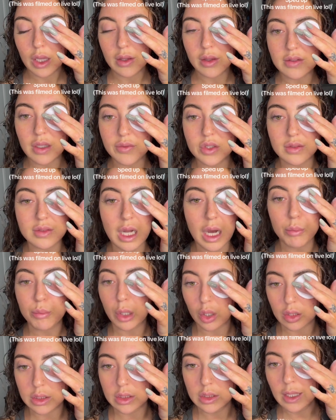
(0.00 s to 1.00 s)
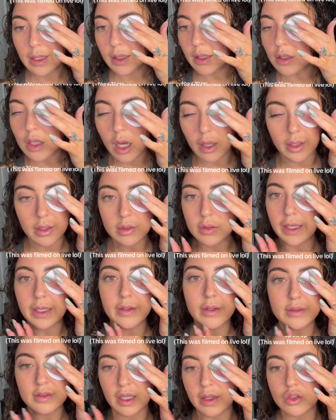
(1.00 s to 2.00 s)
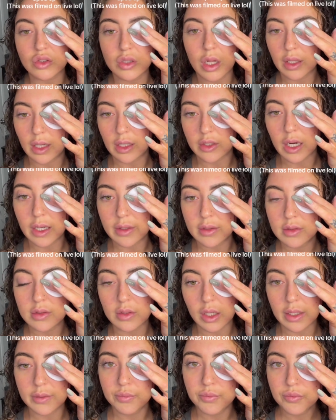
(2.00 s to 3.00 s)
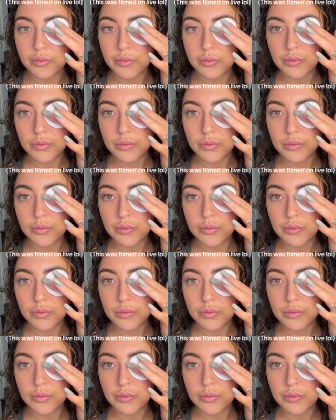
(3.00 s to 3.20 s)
This stuff does not burn, nothing. Like, it's like there's nothing on your eye, okay?